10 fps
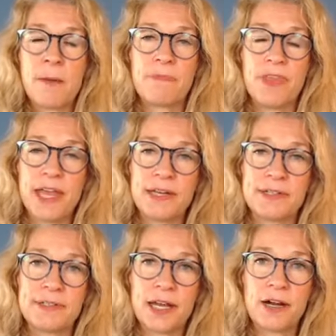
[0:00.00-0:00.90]
Then
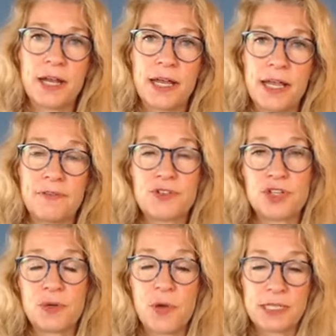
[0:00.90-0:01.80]
Sarah, if
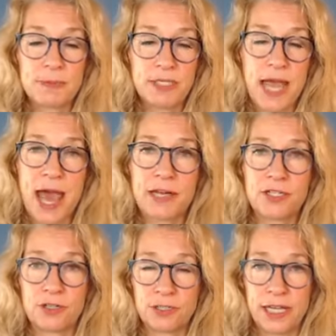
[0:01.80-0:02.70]
she wants me to add it
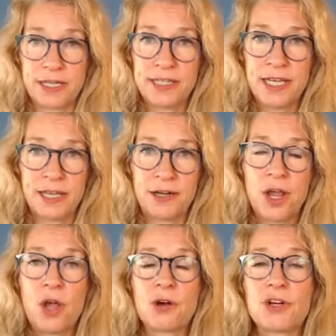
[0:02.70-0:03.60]
to her LinkedIn,
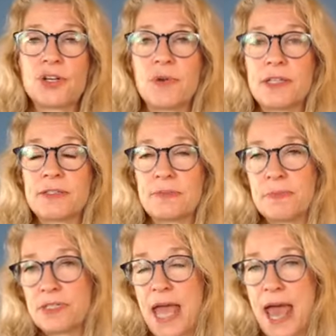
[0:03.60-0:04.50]
or she wants
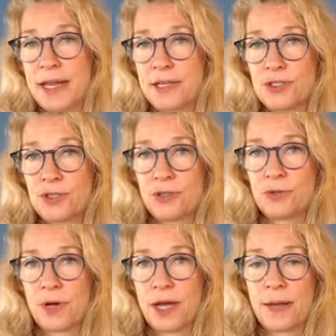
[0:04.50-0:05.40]
to add it
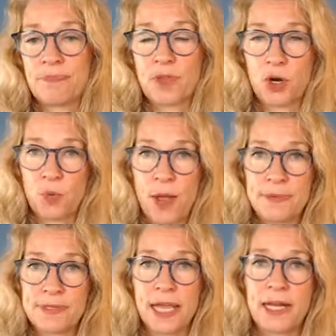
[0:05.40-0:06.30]
to her
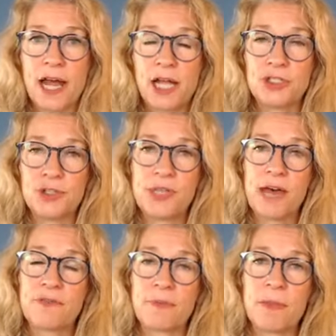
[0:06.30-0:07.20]
website, I'll do
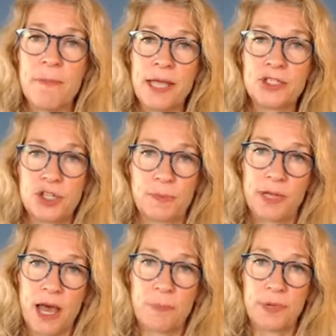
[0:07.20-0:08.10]
that from the MailChimp
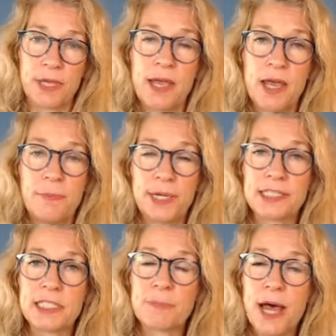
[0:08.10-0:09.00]
copy,
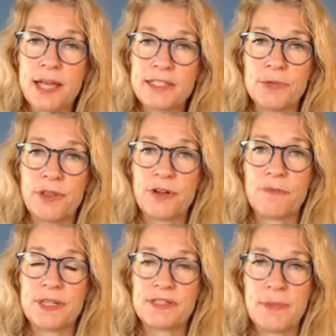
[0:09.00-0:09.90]
because it's possible there have
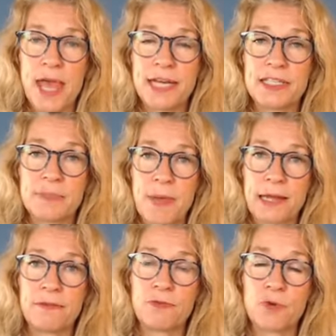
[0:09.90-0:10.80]
been some edits
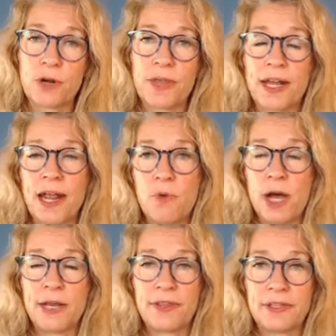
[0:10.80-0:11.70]
back and forth and I
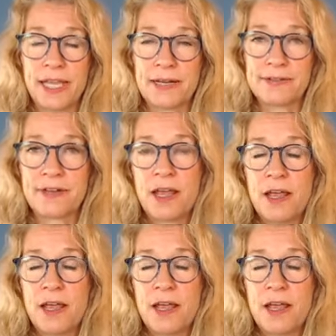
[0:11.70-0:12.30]
want the latest